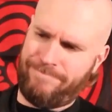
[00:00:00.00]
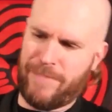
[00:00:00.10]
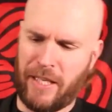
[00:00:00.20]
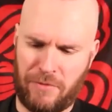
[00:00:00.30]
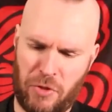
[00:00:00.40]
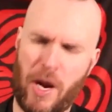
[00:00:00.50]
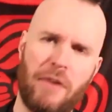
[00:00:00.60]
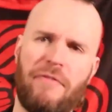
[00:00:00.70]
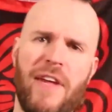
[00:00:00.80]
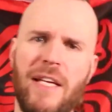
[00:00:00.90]
like
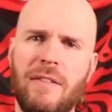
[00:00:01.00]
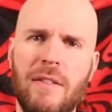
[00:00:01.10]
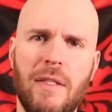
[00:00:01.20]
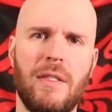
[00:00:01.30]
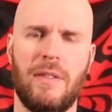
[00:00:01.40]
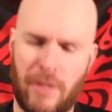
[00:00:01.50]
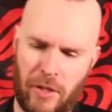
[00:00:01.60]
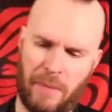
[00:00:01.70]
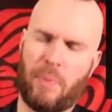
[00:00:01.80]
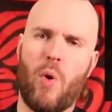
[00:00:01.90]
trout feet that are
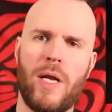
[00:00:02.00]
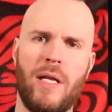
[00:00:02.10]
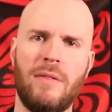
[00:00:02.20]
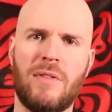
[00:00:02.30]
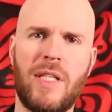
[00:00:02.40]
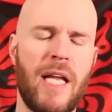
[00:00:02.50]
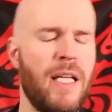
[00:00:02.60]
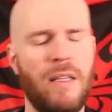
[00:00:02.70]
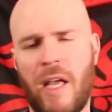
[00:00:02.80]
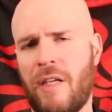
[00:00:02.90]
like pointed and
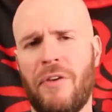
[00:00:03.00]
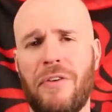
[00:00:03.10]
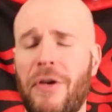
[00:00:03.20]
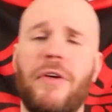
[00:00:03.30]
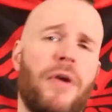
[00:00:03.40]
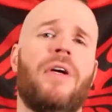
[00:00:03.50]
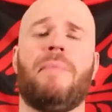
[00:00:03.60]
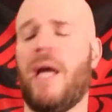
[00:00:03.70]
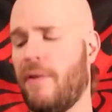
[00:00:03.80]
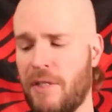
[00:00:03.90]
skinny, like you're good,
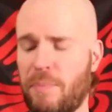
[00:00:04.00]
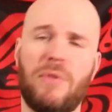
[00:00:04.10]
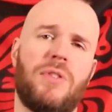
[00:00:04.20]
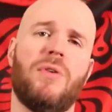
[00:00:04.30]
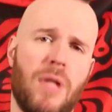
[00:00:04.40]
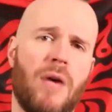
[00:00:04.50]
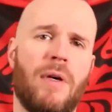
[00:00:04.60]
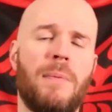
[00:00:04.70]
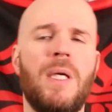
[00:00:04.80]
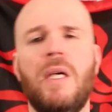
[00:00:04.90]
man. These boots, you'll love
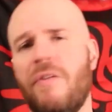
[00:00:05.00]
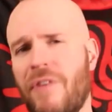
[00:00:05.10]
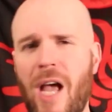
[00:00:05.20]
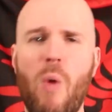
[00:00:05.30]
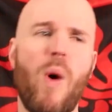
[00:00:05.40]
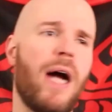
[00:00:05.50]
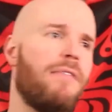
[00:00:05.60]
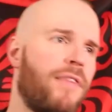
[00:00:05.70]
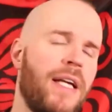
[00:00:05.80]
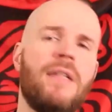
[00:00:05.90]
them. If you got wide
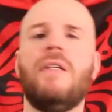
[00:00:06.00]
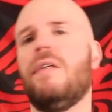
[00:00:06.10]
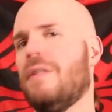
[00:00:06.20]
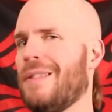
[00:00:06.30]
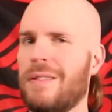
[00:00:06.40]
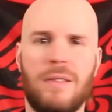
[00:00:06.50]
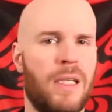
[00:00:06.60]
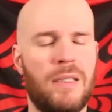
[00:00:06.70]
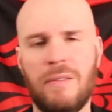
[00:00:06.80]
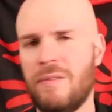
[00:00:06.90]
feet,
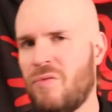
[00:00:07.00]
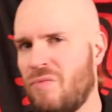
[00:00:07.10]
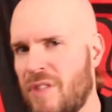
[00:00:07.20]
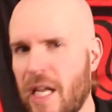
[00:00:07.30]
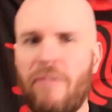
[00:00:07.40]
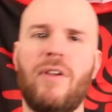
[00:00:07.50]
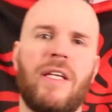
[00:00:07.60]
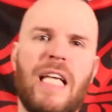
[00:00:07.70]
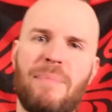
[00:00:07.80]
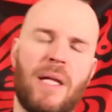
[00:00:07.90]
then definitely
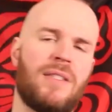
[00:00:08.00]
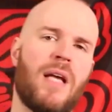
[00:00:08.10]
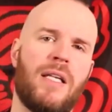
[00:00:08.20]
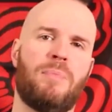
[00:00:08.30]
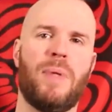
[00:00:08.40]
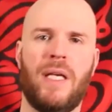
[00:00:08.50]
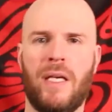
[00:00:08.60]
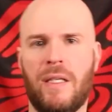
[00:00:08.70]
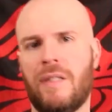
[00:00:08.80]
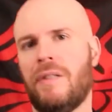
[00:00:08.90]
keep that size
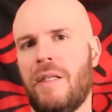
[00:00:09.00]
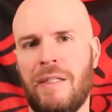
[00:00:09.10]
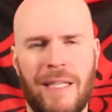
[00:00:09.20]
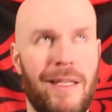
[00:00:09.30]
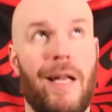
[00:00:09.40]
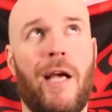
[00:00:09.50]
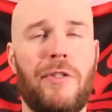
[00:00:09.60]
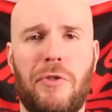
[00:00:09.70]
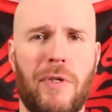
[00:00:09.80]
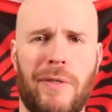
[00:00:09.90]
big and get that extra